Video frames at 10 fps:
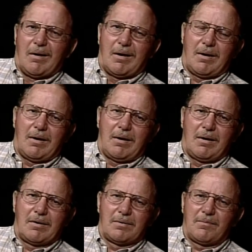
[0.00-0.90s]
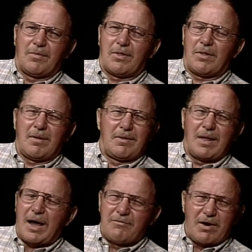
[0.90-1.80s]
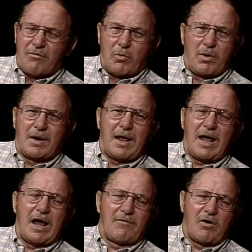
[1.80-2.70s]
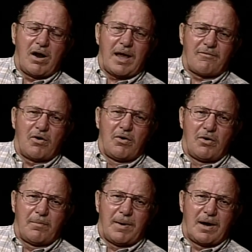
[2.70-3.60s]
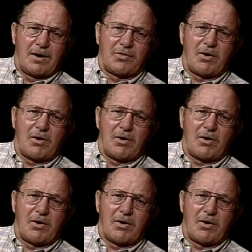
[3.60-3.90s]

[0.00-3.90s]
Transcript: um, I never really have or have heard about it.